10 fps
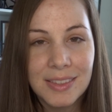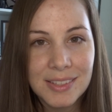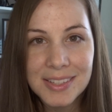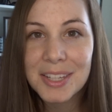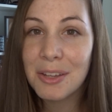
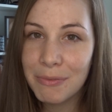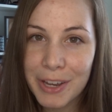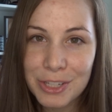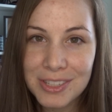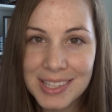this is a
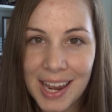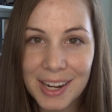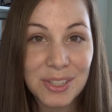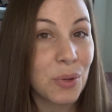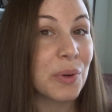confessions
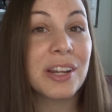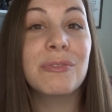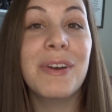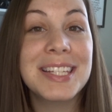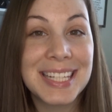tag, so we're
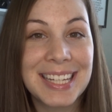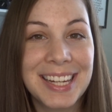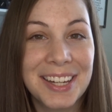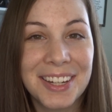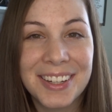confessing
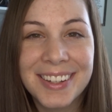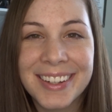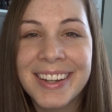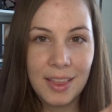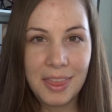
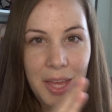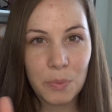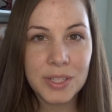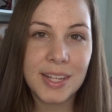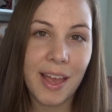here.
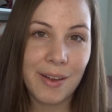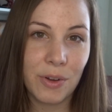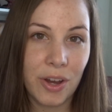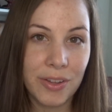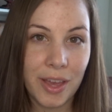Then once I have
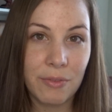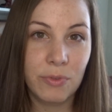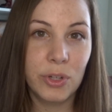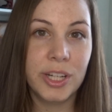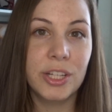all that
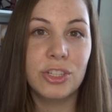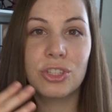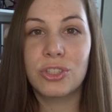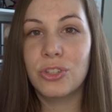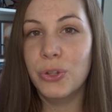
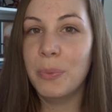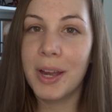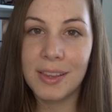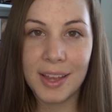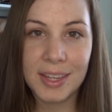footage to
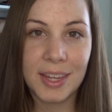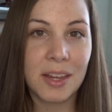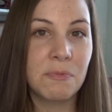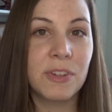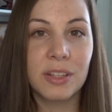my
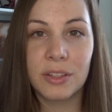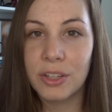liking, I'm feeling